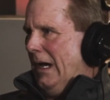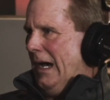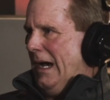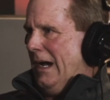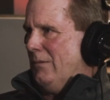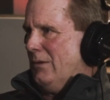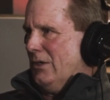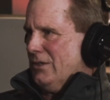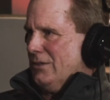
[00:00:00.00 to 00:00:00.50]

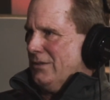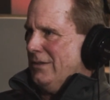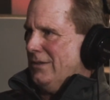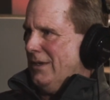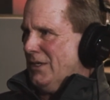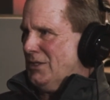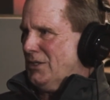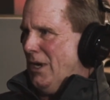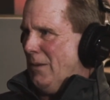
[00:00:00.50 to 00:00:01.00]
I was
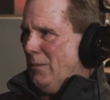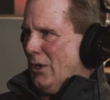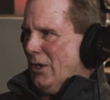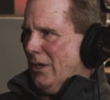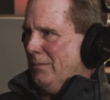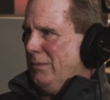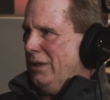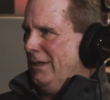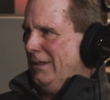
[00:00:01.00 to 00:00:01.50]
a
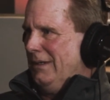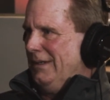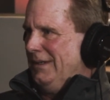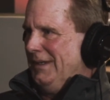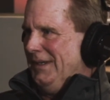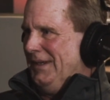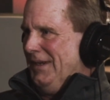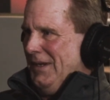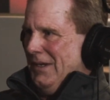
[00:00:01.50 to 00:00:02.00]
suburb,
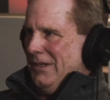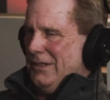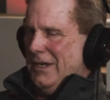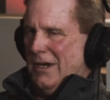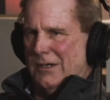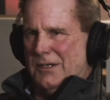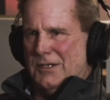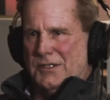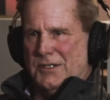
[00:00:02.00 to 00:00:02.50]

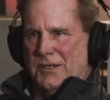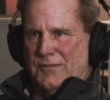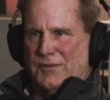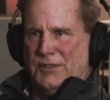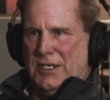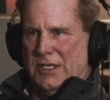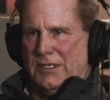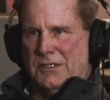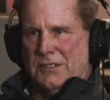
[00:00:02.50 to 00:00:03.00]
youngest of
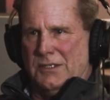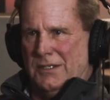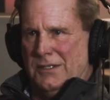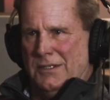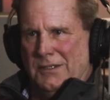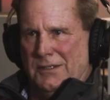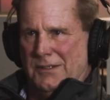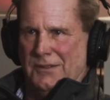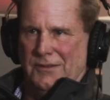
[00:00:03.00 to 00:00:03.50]

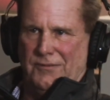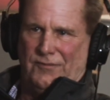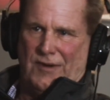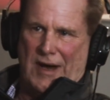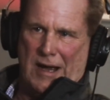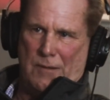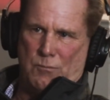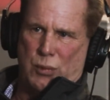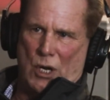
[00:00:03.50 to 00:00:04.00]

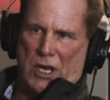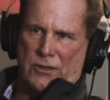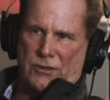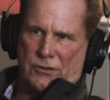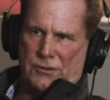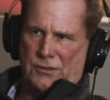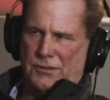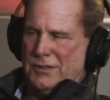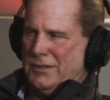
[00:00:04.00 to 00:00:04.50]
5
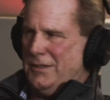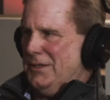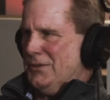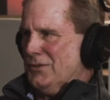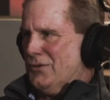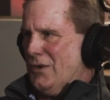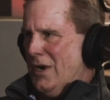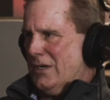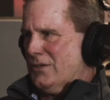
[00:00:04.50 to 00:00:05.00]
brothers,
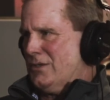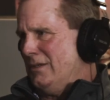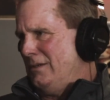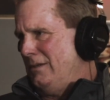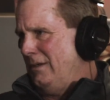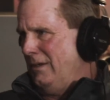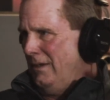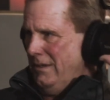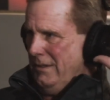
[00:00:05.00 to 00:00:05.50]

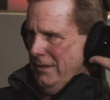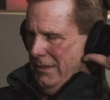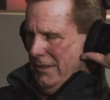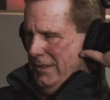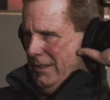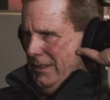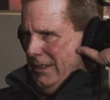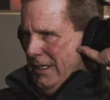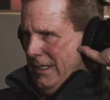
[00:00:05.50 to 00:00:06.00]
construction,
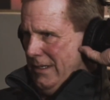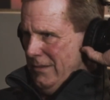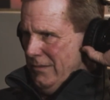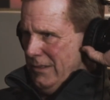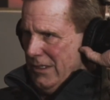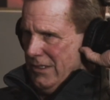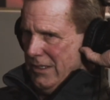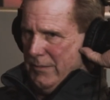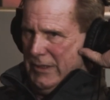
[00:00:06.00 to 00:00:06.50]

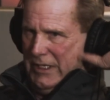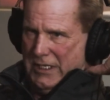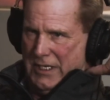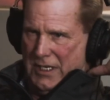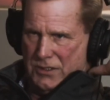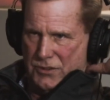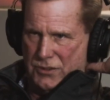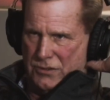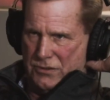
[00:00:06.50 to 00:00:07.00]
we're going to be
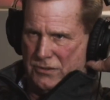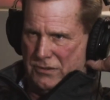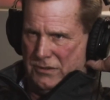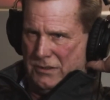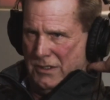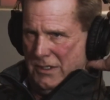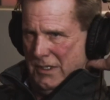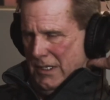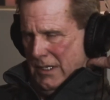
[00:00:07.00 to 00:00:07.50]

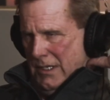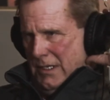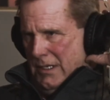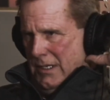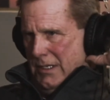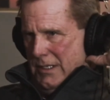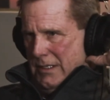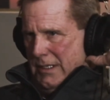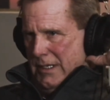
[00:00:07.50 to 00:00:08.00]
teachers,
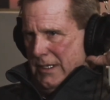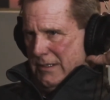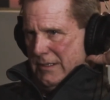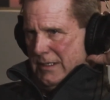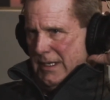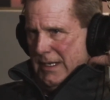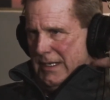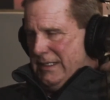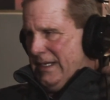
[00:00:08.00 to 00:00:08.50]

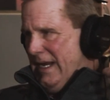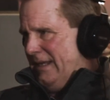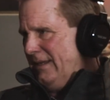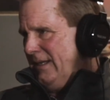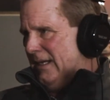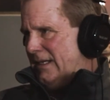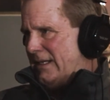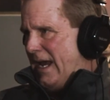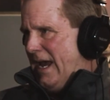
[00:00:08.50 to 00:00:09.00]
and at the end
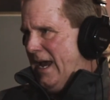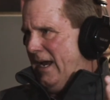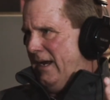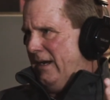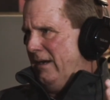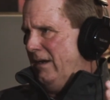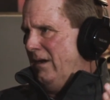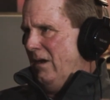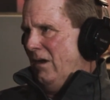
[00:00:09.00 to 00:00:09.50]
of the
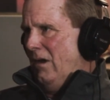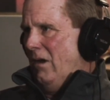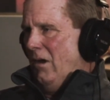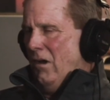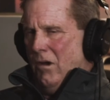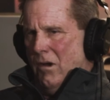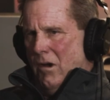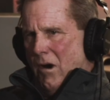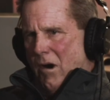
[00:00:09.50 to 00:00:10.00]
day,
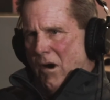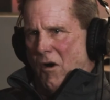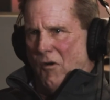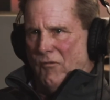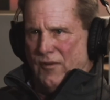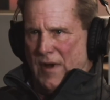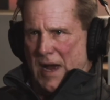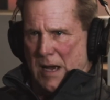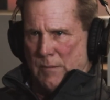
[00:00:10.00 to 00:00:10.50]
our
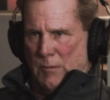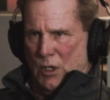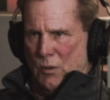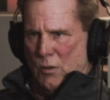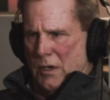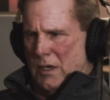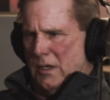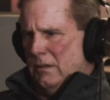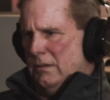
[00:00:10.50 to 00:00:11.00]
whole family
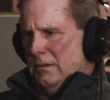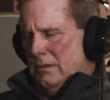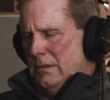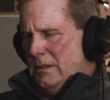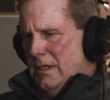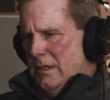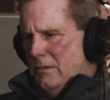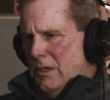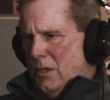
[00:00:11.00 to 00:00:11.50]
were,
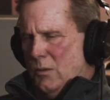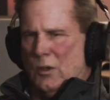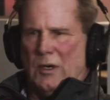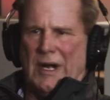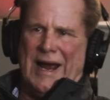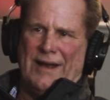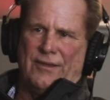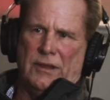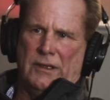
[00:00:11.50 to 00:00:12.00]
we
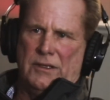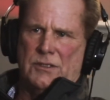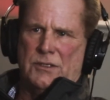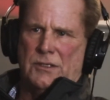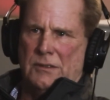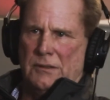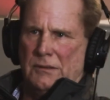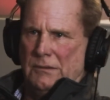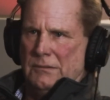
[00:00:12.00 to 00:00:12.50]
were
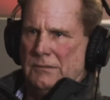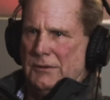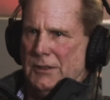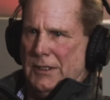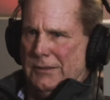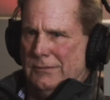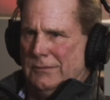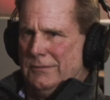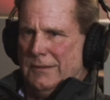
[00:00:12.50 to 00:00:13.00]
athletes,
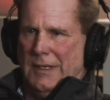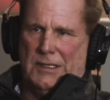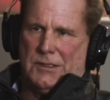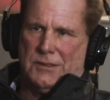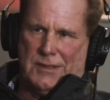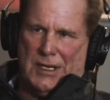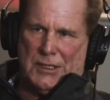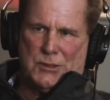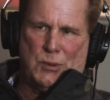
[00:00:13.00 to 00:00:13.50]

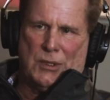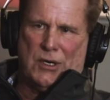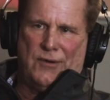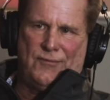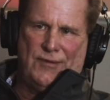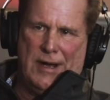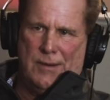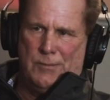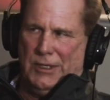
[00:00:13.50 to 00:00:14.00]
that's what our
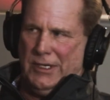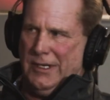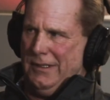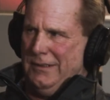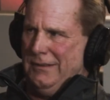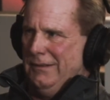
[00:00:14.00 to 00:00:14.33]
family did.